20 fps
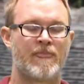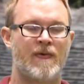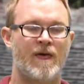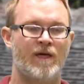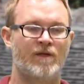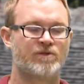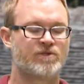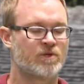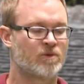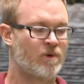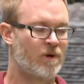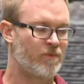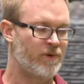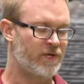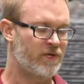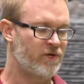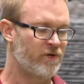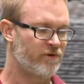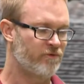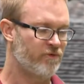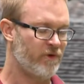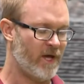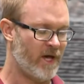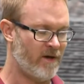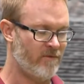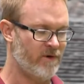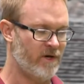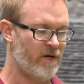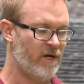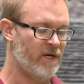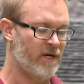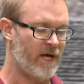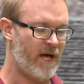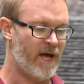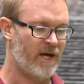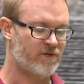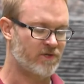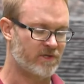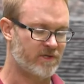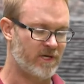And so what we do if we have an
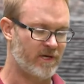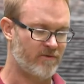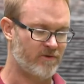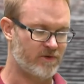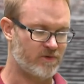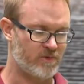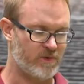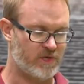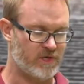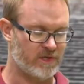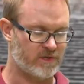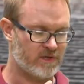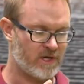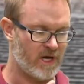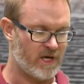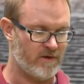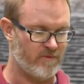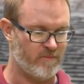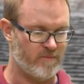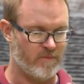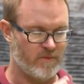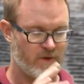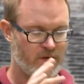adjective is we just kind of